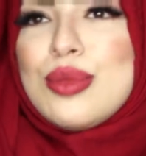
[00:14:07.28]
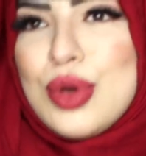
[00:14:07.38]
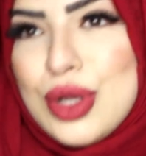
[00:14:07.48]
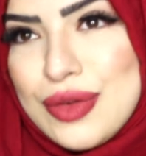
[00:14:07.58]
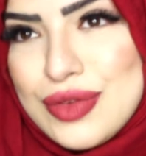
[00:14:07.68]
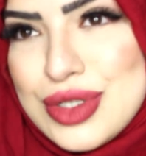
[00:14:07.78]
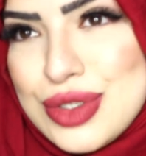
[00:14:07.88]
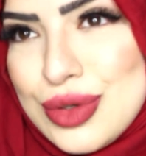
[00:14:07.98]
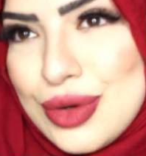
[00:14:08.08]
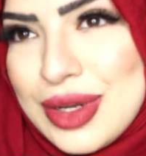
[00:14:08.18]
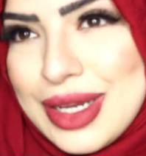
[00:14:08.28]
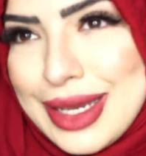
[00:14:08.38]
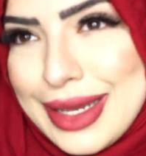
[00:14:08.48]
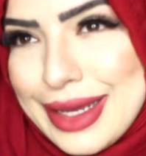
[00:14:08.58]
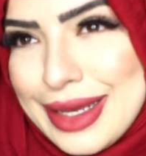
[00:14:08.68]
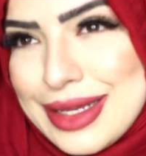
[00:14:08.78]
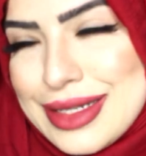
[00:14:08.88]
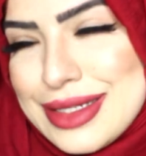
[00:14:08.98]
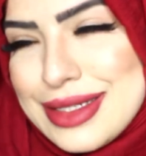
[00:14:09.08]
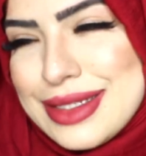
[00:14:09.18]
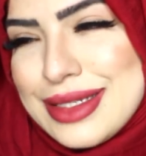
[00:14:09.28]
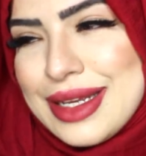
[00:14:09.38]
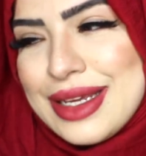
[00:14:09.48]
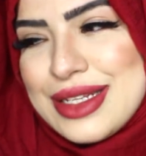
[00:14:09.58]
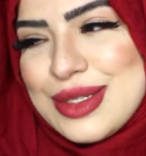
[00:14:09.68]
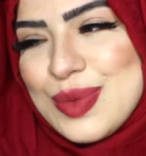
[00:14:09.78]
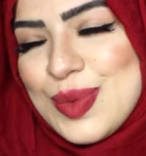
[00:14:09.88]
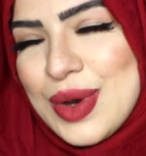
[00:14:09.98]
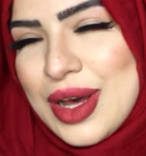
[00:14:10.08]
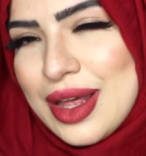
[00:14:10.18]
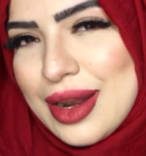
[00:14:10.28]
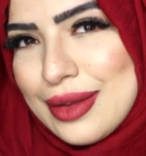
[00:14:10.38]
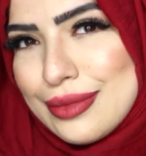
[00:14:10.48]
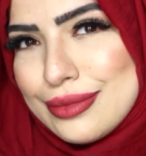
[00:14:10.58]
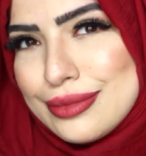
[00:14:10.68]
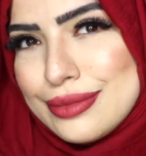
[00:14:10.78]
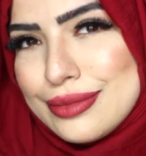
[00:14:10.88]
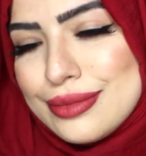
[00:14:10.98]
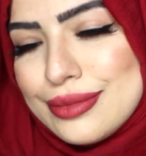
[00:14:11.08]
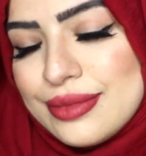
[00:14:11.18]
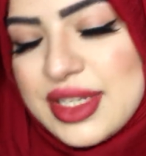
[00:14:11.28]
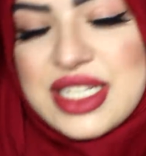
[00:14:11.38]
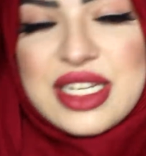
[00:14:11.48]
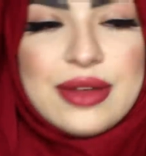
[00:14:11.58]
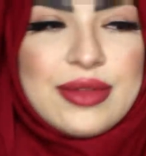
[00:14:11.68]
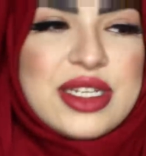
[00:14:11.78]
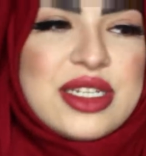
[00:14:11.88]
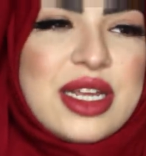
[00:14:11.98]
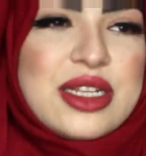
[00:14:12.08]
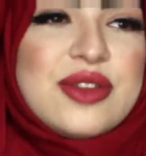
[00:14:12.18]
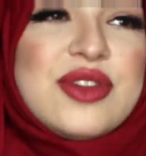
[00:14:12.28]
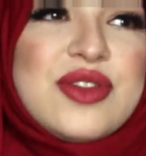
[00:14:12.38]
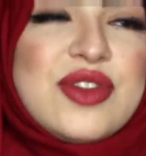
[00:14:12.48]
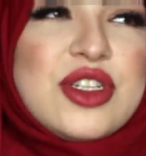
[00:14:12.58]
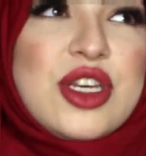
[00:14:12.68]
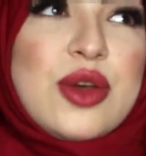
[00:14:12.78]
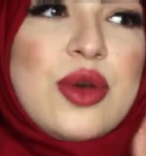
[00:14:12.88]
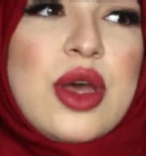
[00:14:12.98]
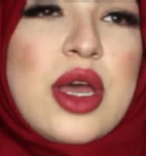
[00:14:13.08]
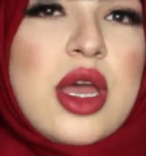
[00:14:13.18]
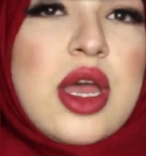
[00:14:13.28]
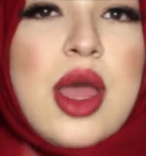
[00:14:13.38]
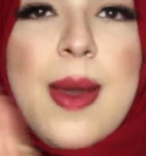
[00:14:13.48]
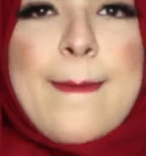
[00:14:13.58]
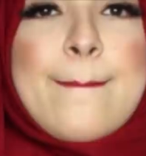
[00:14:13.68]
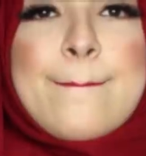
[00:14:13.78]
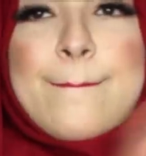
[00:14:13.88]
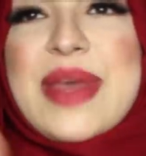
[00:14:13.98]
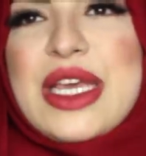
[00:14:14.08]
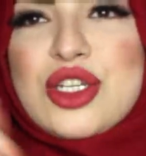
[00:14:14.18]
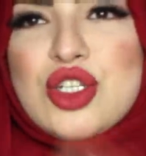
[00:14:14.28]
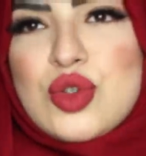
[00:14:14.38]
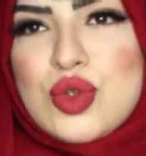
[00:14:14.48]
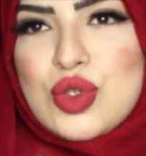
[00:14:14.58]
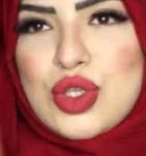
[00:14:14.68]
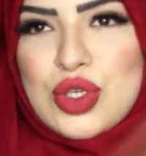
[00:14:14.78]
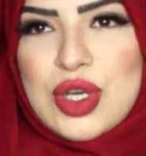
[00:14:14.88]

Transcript: point of the story is what? That's it, that's the end of this video. Make sure you